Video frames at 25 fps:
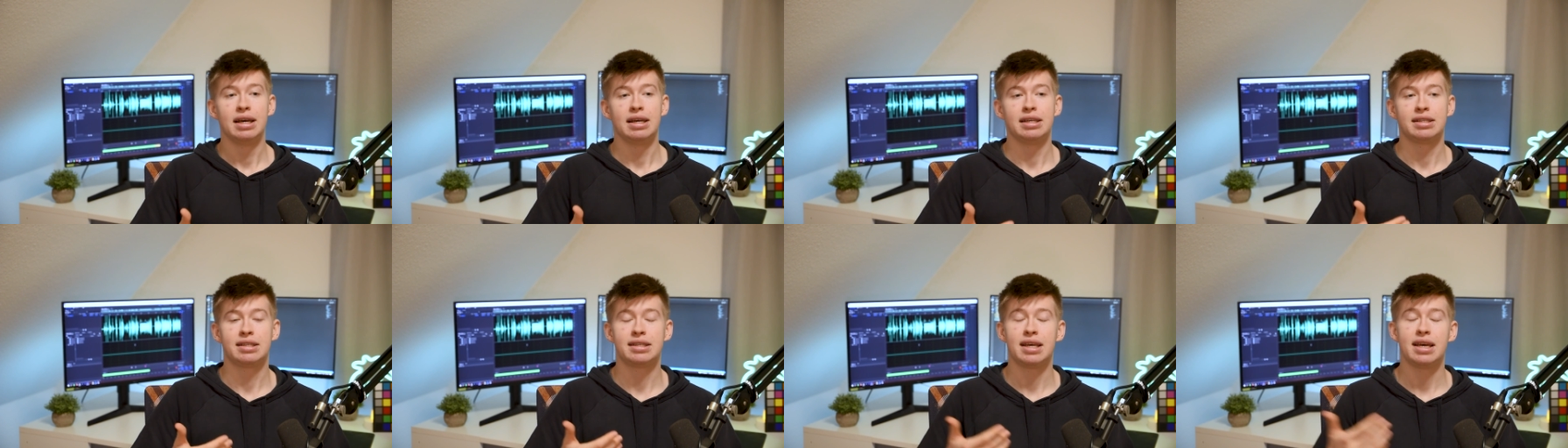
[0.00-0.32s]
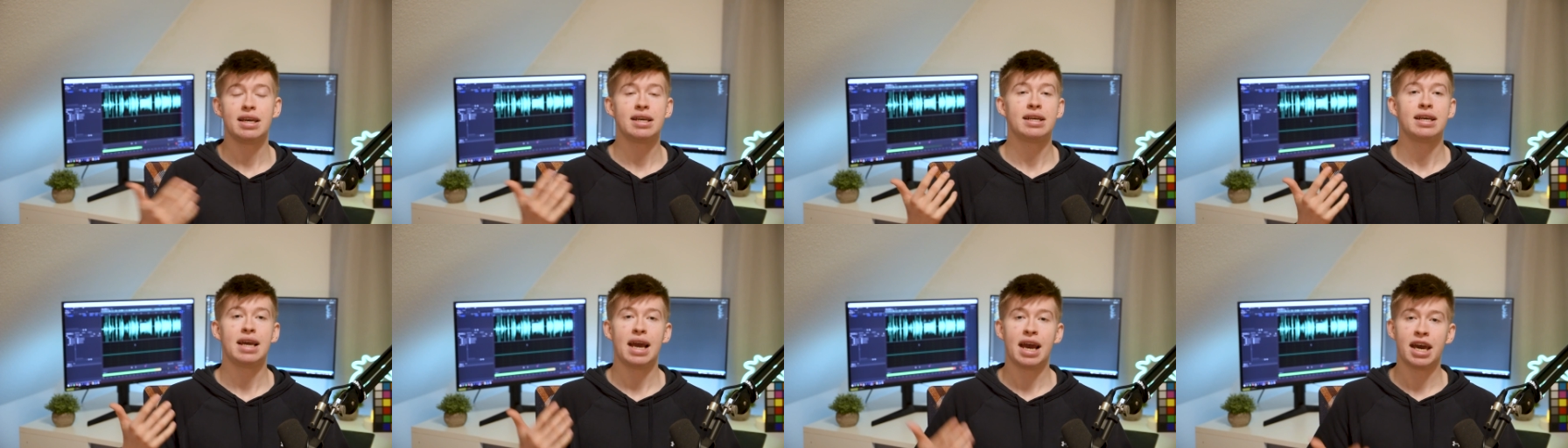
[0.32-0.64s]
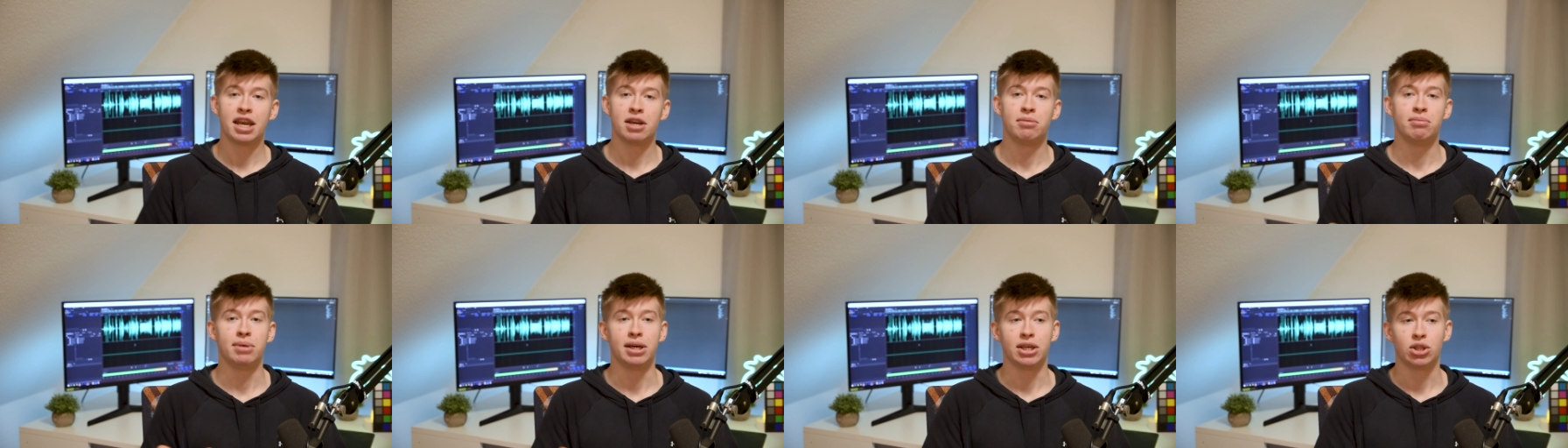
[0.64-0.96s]
saying
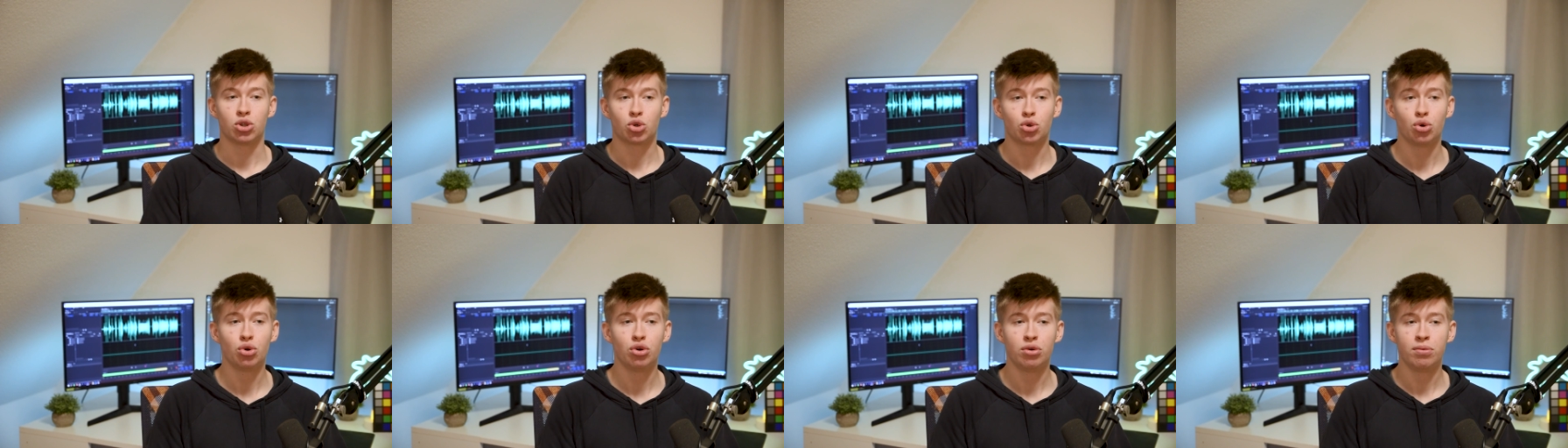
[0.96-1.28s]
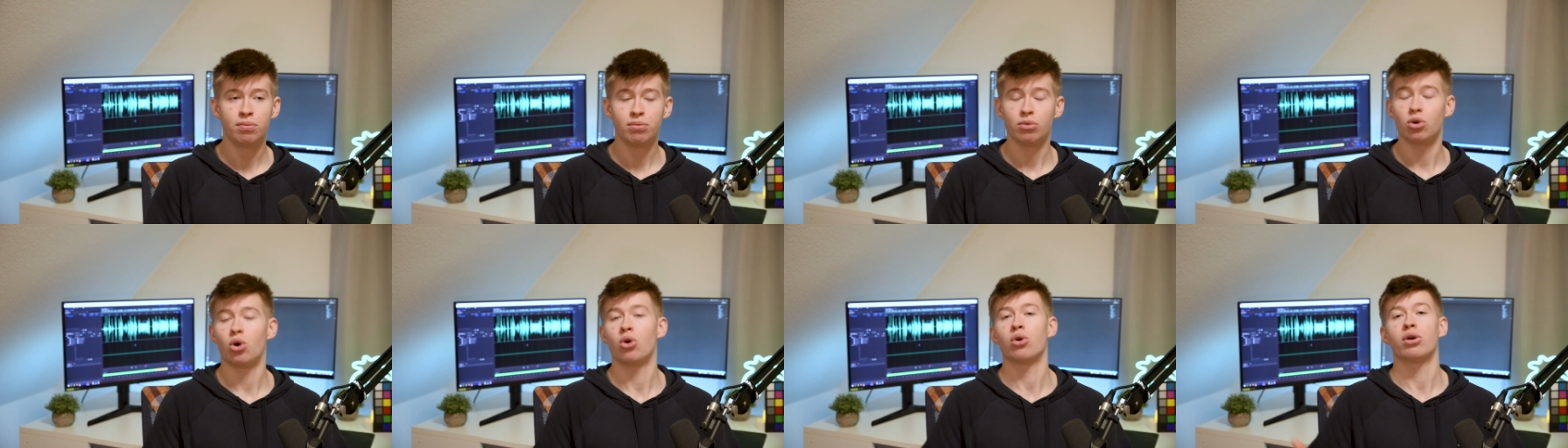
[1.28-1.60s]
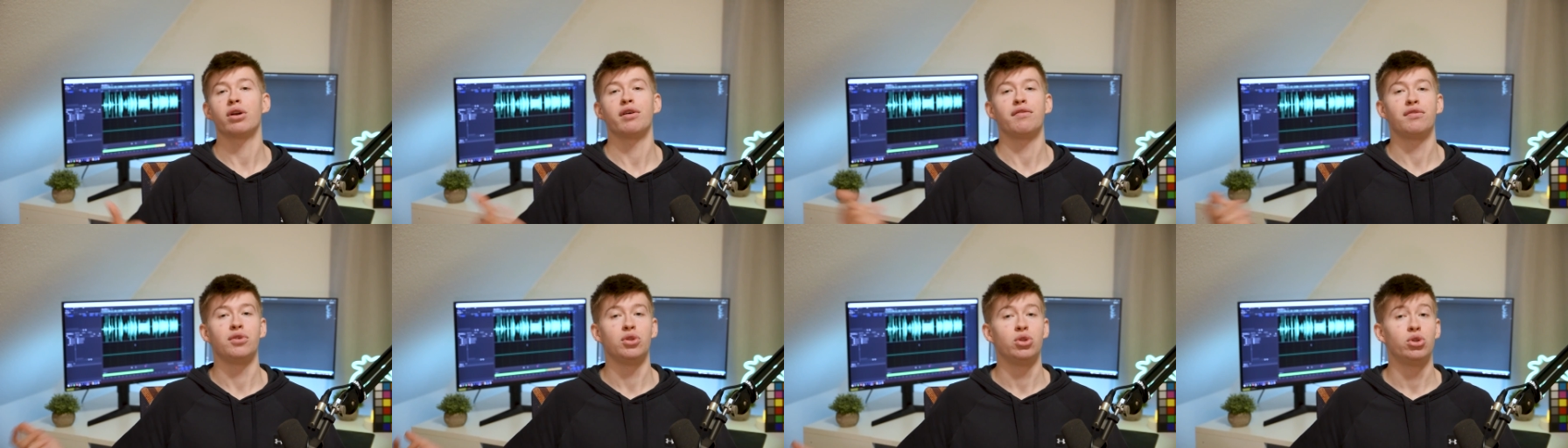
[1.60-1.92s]
animate true,
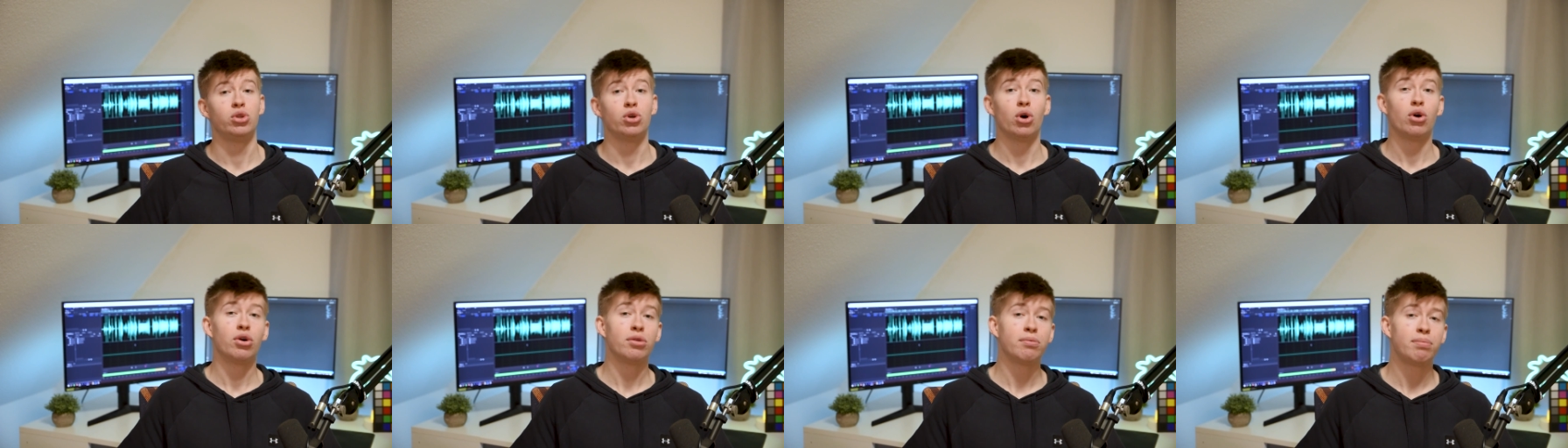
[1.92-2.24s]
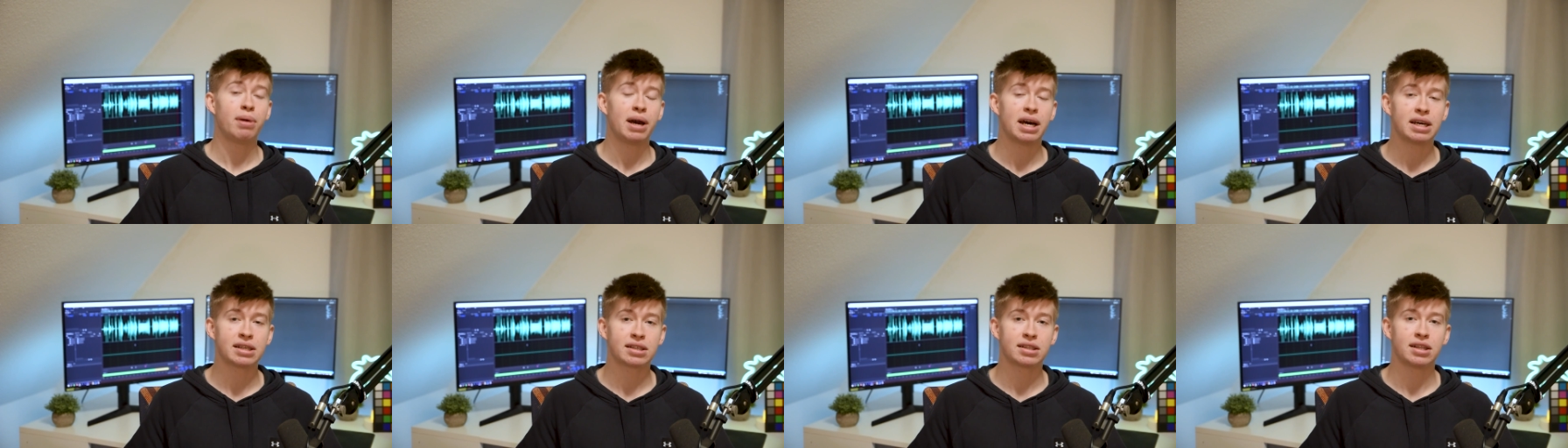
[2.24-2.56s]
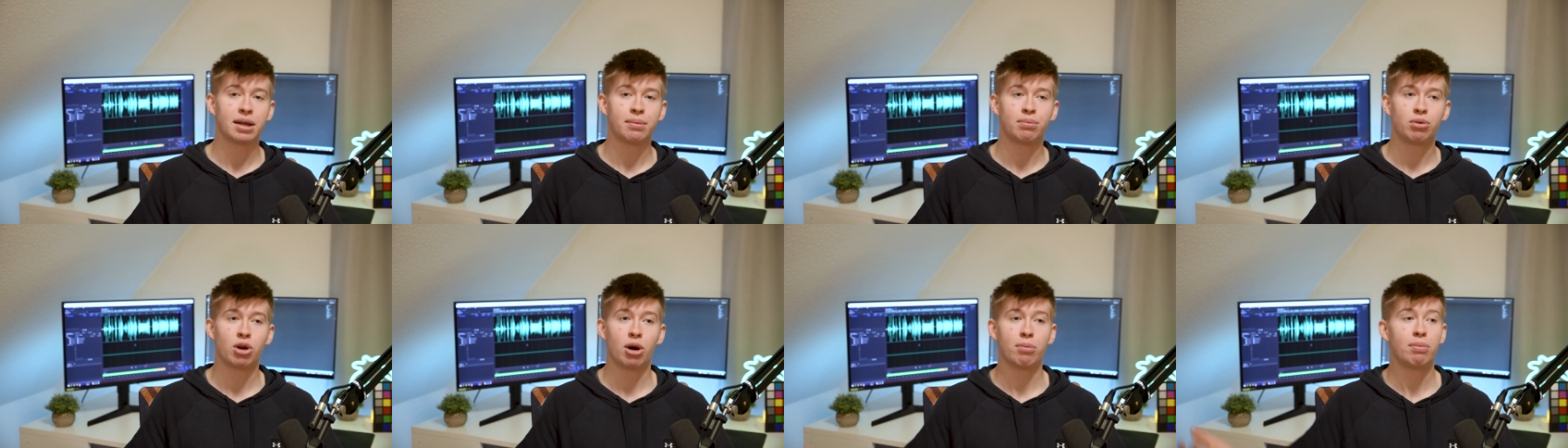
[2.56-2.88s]
or if you don't pass
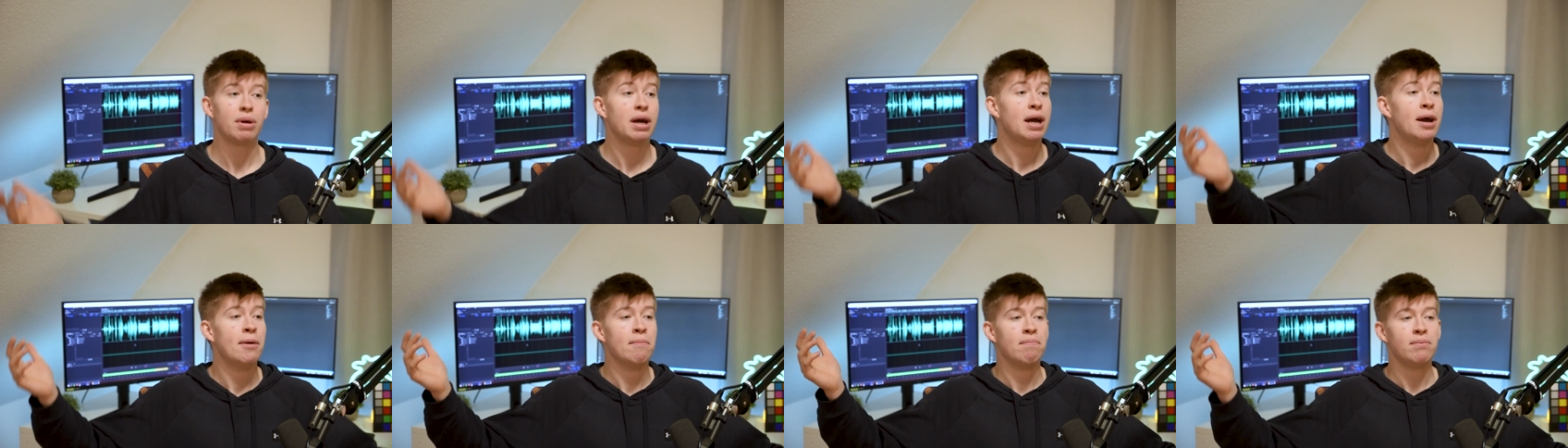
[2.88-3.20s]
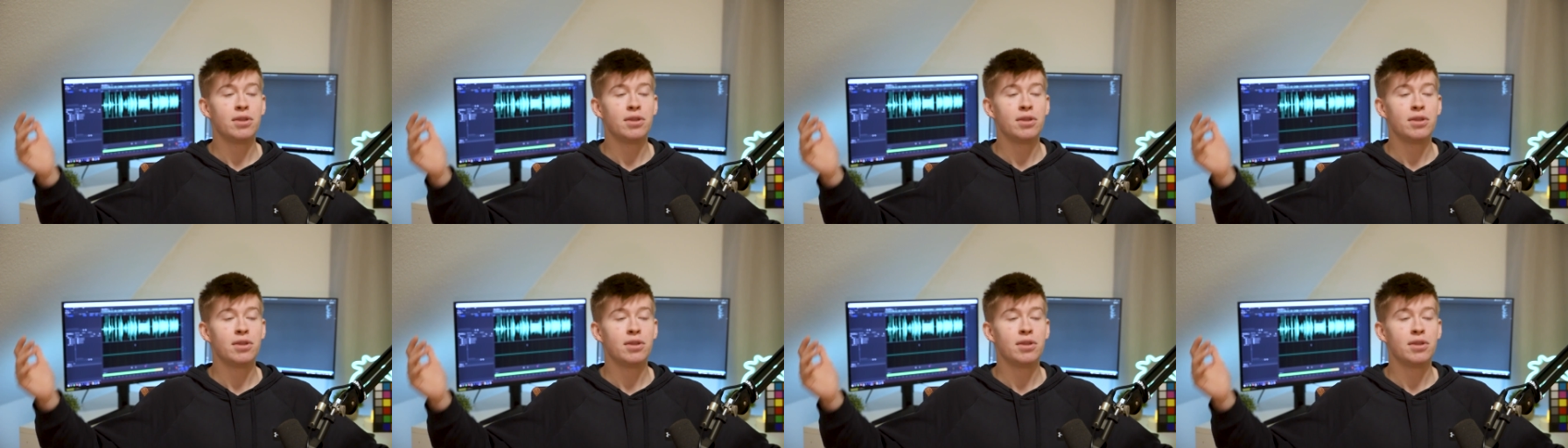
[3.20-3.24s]
that prop,